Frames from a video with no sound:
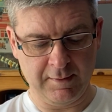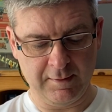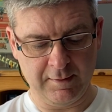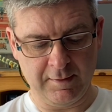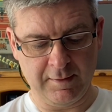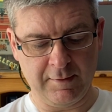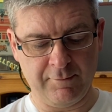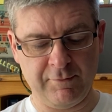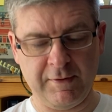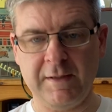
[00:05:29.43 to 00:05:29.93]

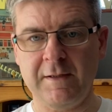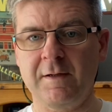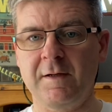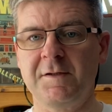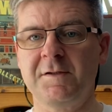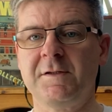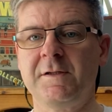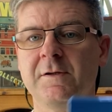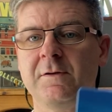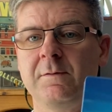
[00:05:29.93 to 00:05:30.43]
a really
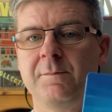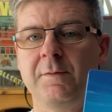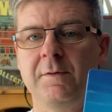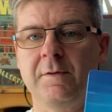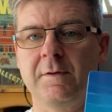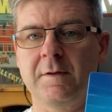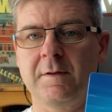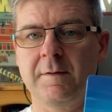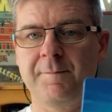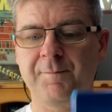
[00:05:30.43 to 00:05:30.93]
nice
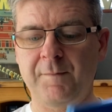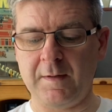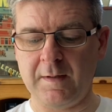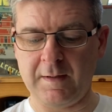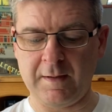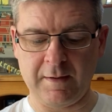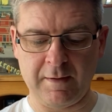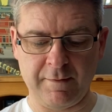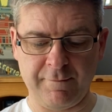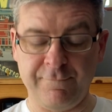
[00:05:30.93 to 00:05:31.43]
steelbook,
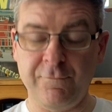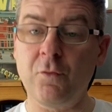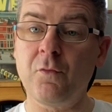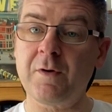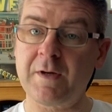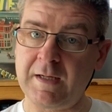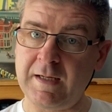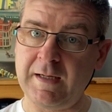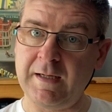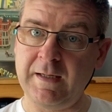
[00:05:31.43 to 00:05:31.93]

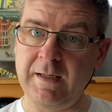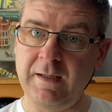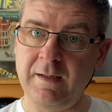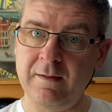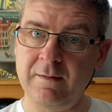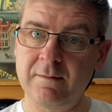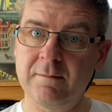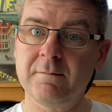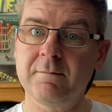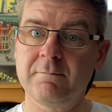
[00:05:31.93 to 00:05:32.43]
4K,
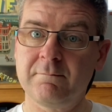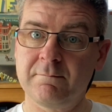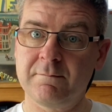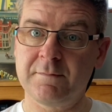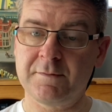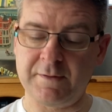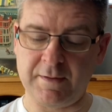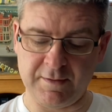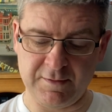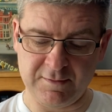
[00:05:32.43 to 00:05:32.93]

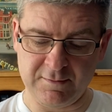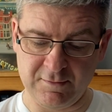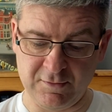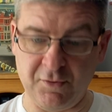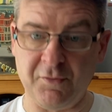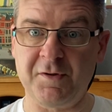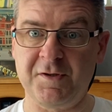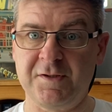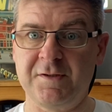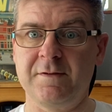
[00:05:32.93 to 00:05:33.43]
so it
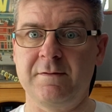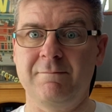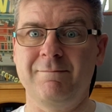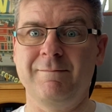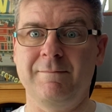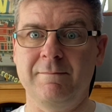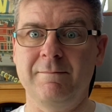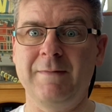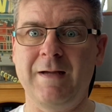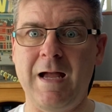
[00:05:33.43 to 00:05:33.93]
looks
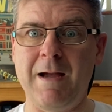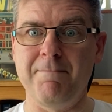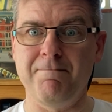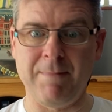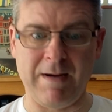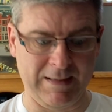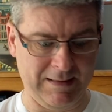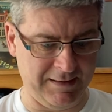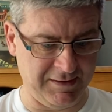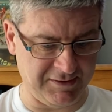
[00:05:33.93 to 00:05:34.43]

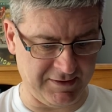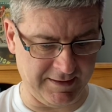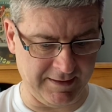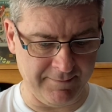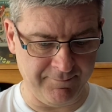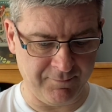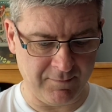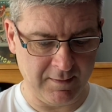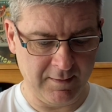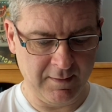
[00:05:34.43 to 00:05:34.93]

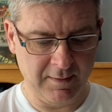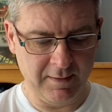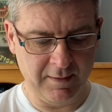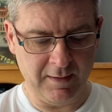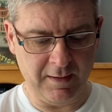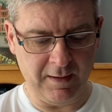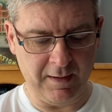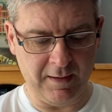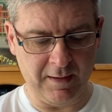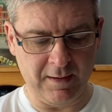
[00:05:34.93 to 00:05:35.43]
amazing.
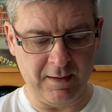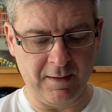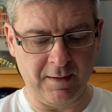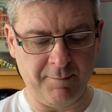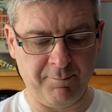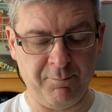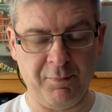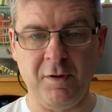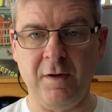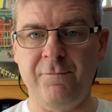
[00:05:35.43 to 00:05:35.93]
A
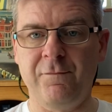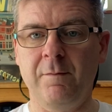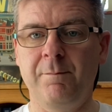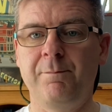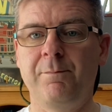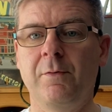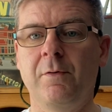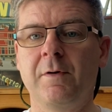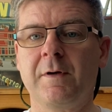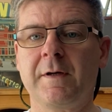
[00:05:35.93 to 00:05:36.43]
beautiful
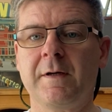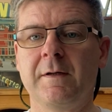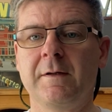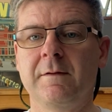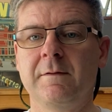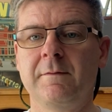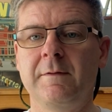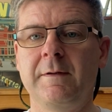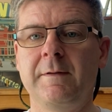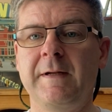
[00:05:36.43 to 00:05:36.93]
book
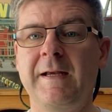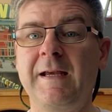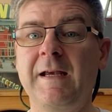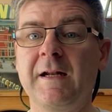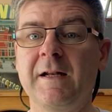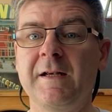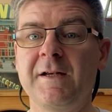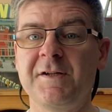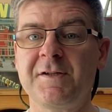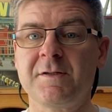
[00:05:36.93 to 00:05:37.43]
in
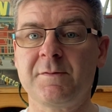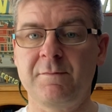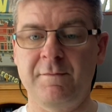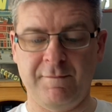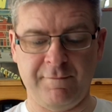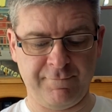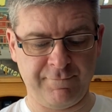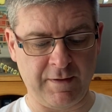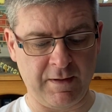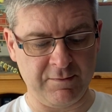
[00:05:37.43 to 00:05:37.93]
English with
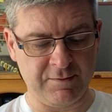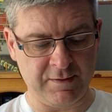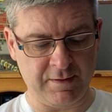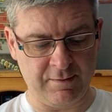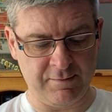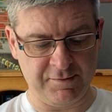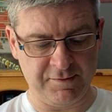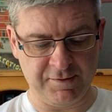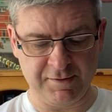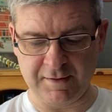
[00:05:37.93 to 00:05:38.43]

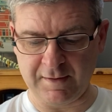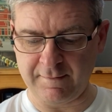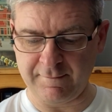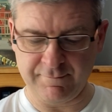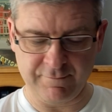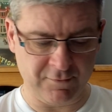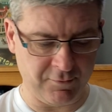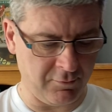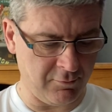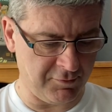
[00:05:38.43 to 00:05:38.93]
photos and stuff,
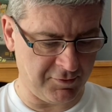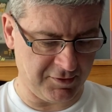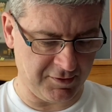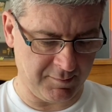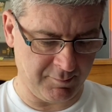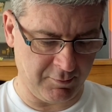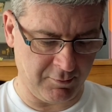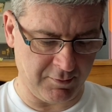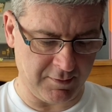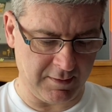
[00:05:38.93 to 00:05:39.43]
gorgeous
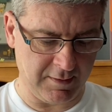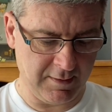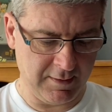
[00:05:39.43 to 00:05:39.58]
book,